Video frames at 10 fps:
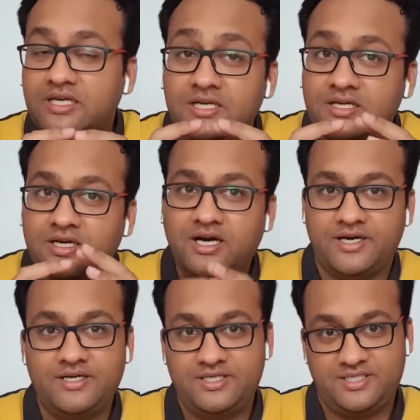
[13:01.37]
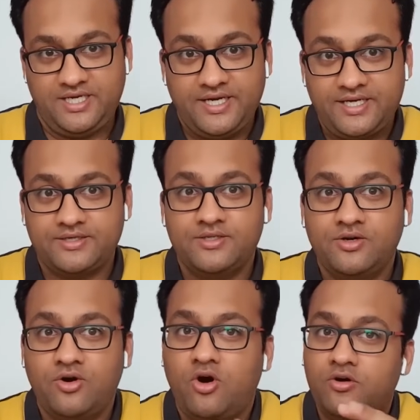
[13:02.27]
the current state
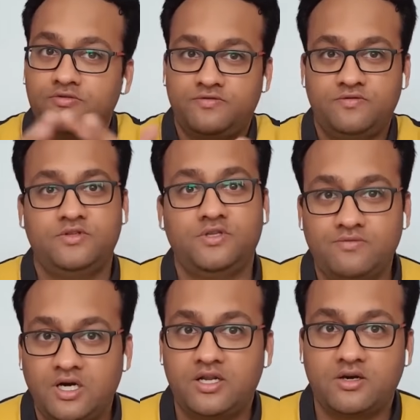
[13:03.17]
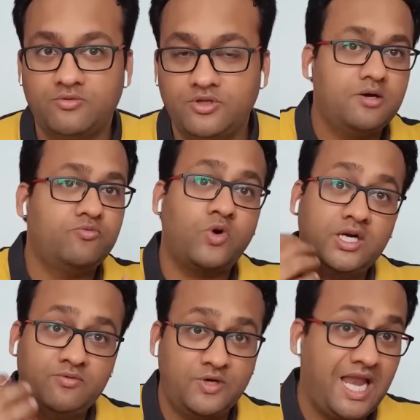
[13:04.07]
of the world around you.
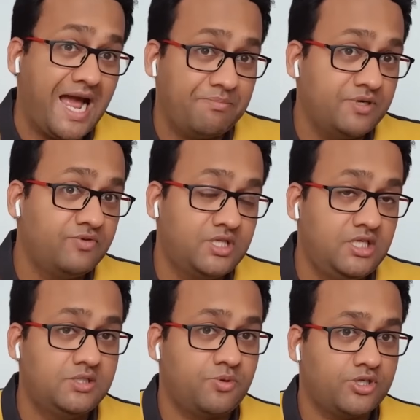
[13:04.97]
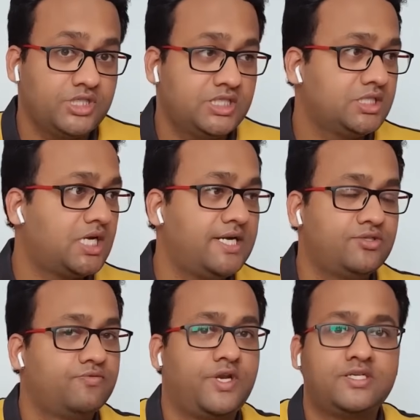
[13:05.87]
What will happen with these projects,
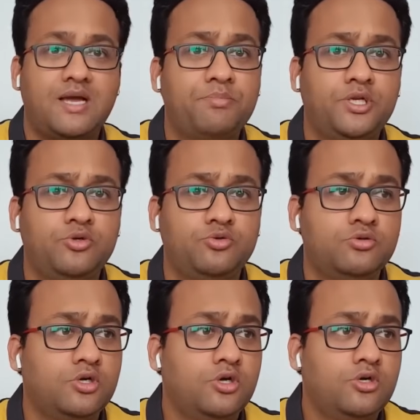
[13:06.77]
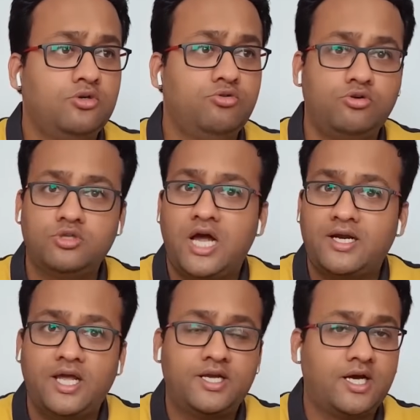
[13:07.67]
right? So for example, you know
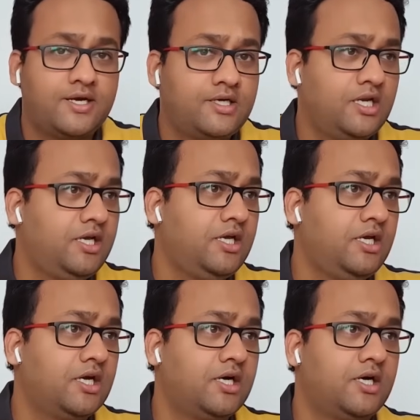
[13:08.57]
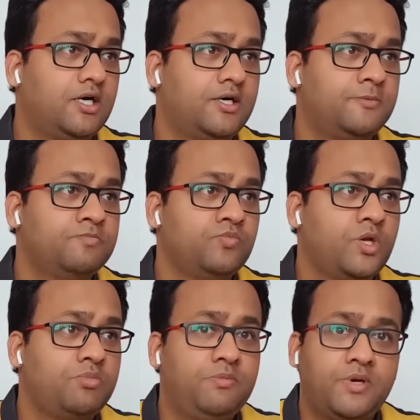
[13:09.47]
that like currently
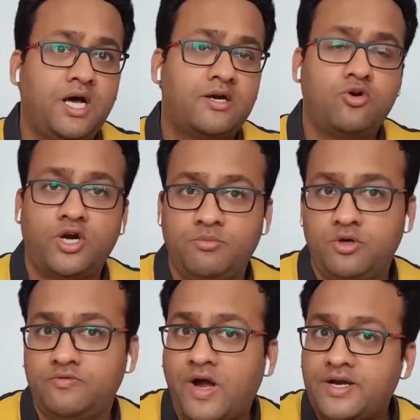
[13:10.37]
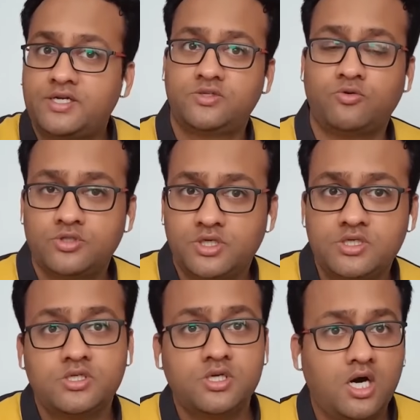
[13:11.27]
people are not able to find
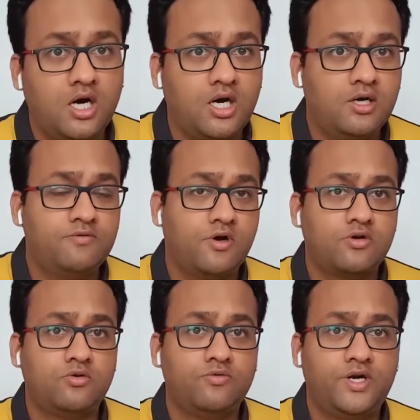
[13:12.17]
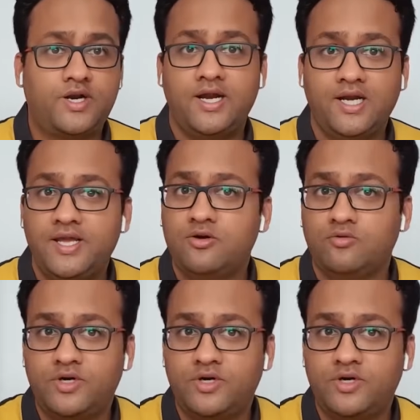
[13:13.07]
resources for COVID, right? Like